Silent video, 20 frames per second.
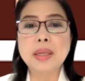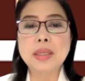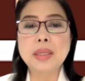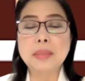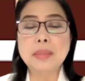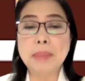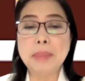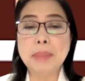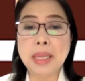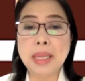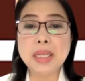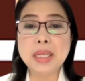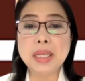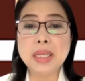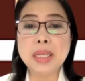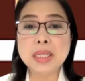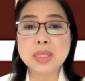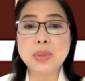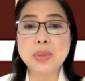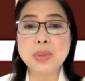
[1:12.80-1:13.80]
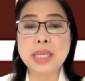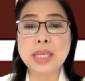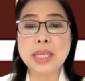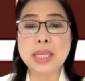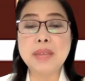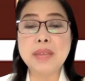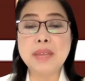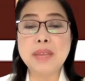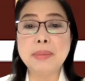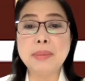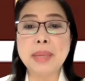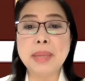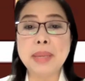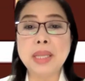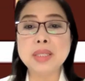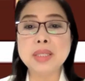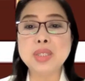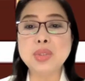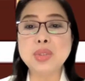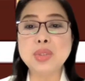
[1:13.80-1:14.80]
medical schools, and even
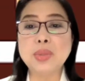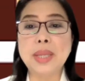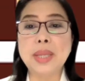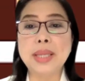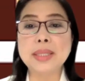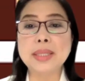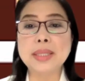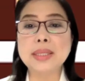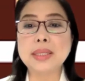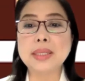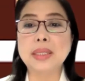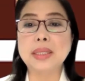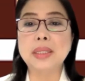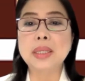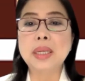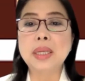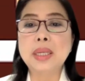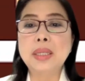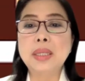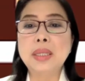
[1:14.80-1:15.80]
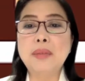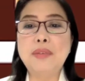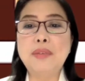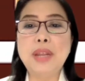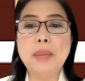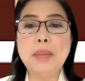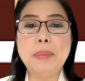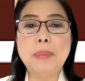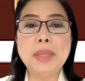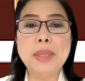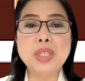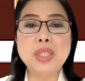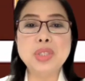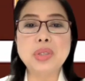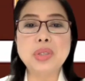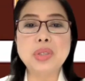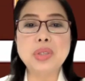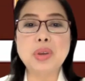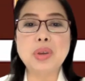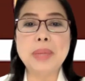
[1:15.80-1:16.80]
medical students. The Philippines
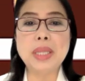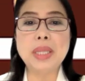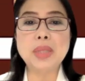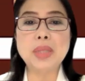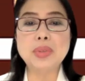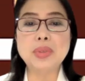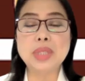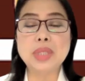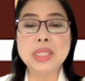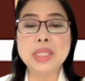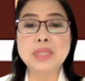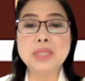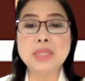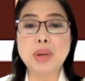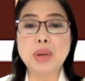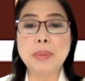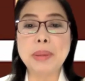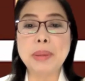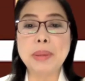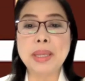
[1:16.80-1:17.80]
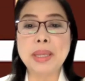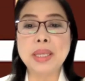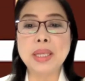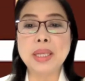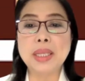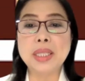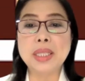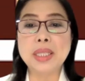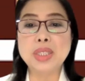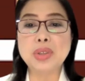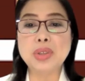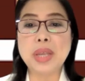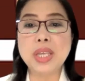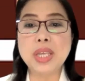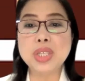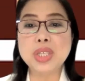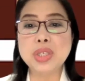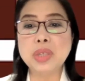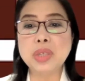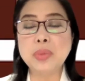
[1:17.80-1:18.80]
should commit to transforming medical
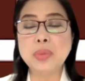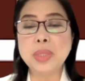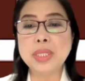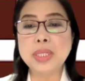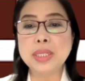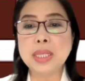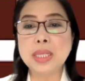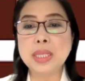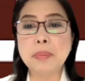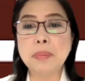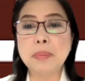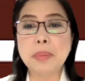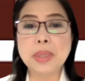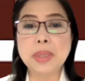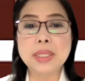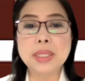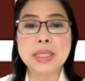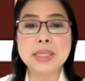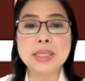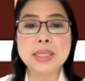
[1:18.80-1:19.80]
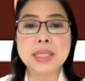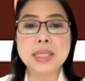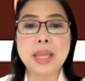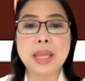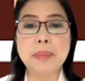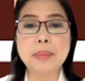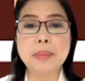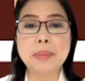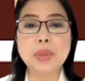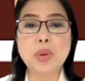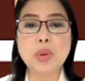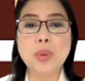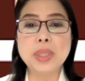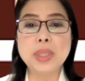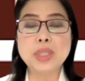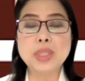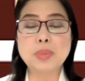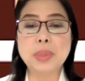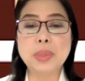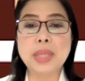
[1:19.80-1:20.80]
education, which is an important step
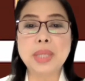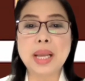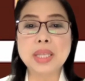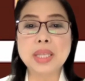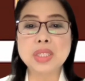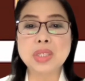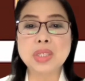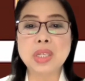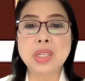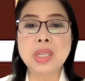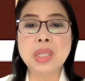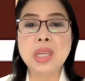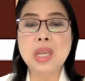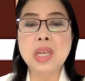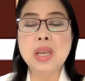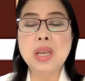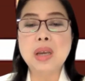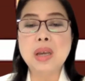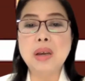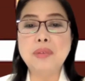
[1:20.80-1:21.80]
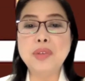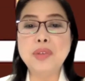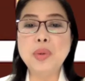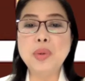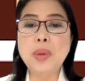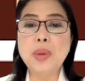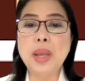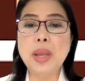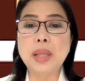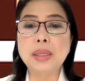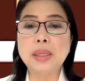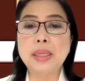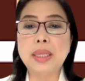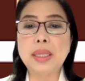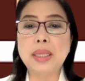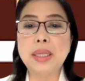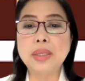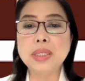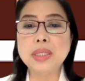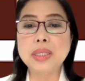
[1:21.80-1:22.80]
towards production of new health
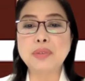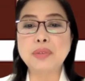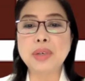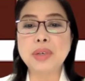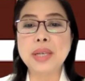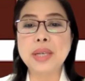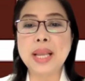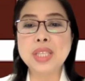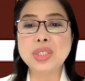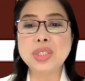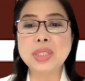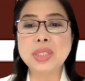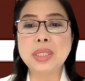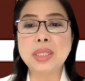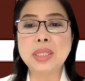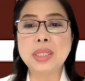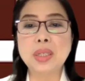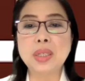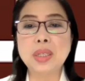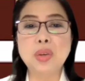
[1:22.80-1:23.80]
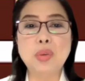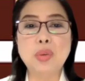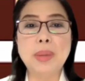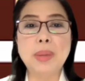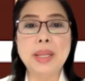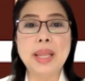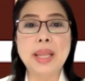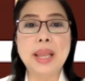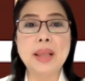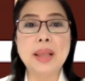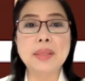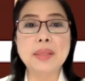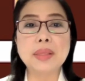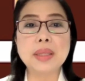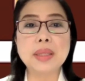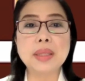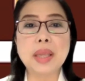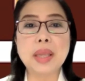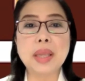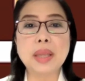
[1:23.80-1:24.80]
leaders for national and global health
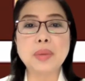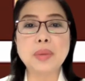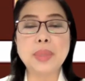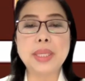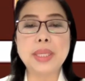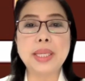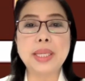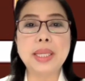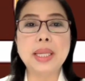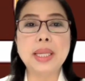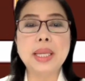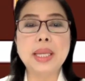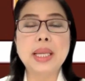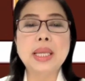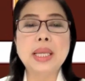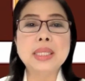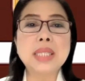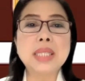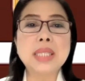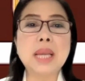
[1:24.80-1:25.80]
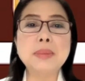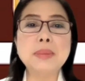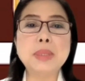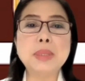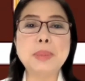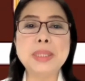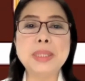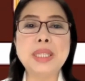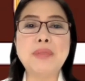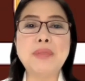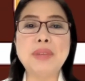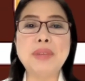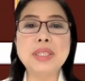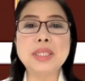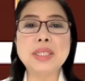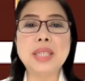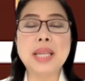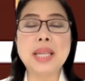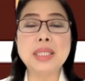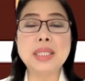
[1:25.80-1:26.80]
equity. Some specific
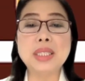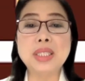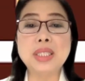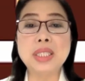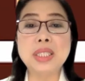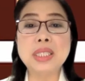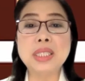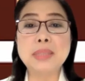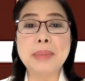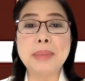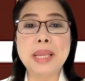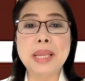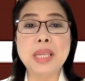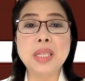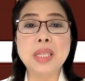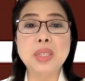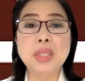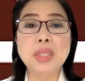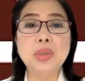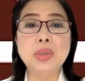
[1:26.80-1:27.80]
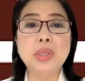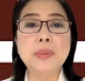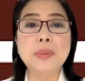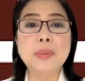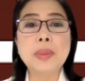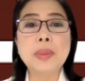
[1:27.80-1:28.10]
strategies may include